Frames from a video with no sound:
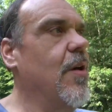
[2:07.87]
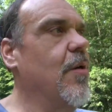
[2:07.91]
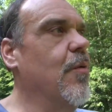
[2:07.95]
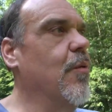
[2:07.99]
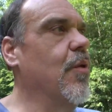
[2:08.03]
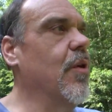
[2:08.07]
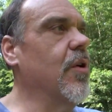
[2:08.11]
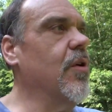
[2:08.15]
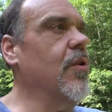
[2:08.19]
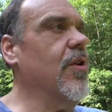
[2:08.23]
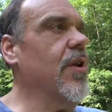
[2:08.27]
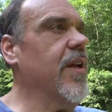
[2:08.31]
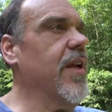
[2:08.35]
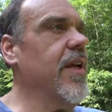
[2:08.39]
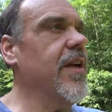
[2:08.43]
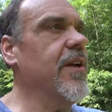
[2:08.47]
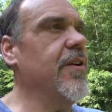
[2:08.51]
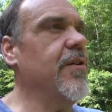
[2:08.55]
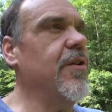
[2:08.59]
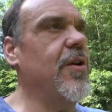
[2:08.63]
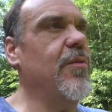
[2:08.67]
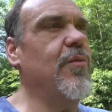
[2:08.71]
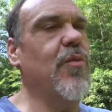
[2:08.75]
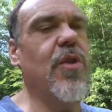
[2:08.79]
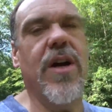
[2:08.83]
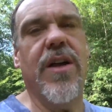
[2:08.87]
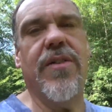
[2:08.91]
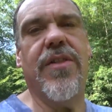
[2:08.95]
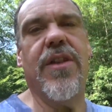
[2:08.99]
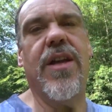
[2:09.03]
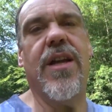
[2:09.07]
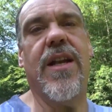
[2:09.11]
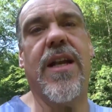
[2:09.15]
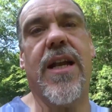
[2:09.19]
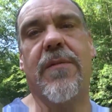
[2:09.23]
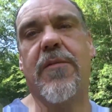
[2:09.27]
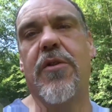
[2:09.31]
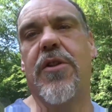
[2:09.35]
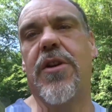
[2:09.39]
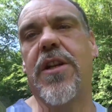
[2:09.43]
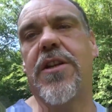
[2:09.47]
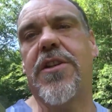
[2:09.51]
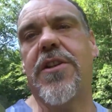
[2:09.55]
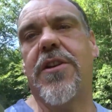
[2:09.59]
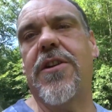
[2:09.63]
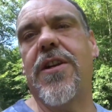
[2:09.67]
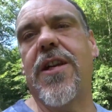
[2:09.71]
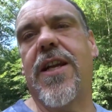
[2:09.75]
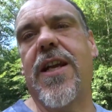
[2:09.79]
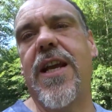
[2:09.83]
we're going to get on with it, and I'm going to
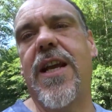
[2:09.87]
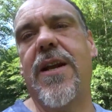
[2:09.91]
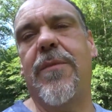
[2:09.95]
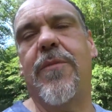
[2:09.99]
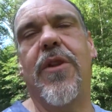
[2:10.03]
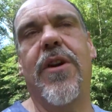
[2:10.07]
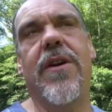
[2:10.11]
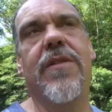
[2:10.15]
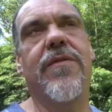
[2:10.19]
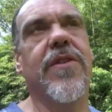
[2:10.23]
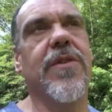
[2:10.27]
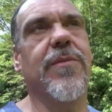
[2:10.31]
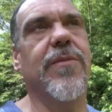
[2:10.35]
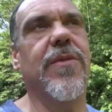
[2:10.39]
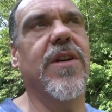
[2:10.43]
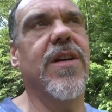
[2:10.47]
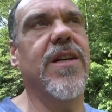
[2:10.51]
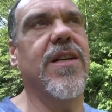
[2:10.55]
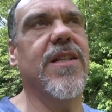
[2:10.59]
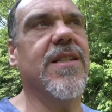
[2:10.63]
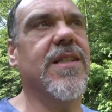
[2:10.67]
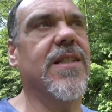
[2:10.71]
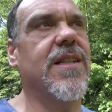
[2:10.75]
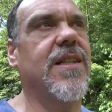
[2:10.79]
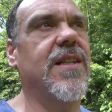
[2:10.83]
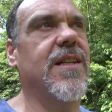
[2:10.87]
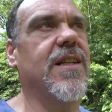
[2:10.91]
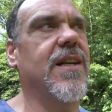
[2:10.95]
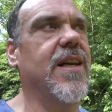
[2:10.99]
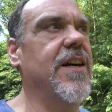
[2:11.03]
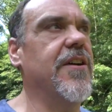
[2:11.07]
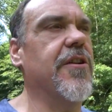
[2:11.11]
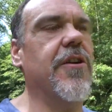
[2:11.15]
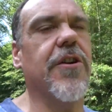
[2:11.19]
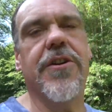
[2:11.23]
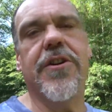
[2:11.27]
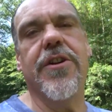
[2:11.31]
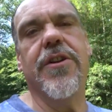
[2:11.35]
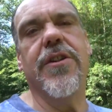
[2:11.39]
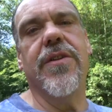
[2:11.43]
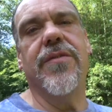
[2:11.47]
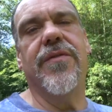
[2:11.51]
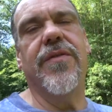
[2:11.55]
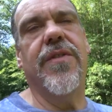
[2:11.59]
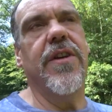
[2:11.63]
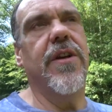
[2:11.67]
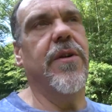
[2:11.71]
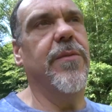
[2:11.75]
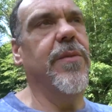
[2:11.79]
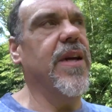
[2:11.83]
turn the camera over to Melissa and let her do the
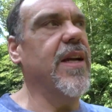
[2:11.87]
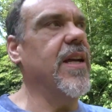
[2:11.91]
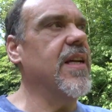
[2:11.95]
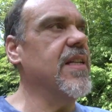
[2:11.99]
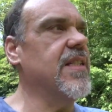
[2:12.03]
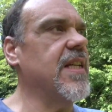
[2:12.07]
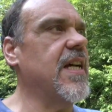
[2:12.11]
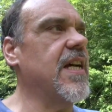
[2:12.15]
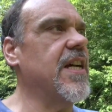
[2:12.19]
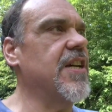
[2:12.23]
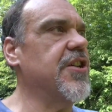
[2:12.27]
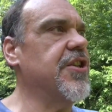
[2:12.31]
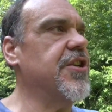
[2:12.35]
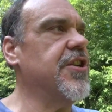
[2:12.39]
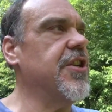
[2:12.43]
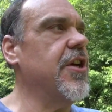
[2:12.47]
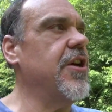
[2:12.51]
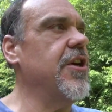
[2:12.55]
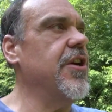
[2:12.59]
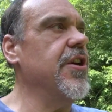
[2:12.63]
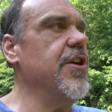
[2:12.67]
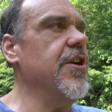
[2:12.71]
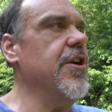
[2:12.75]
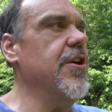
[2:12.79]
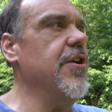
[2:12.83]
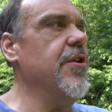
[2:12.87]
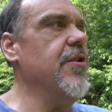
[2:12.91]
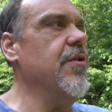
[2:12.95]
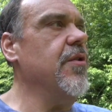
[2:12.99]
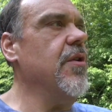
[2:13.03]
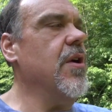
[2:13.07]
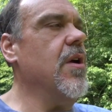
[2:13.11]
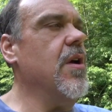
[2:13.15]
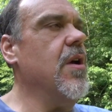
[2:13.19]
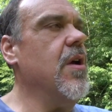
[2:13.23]
filming as I show you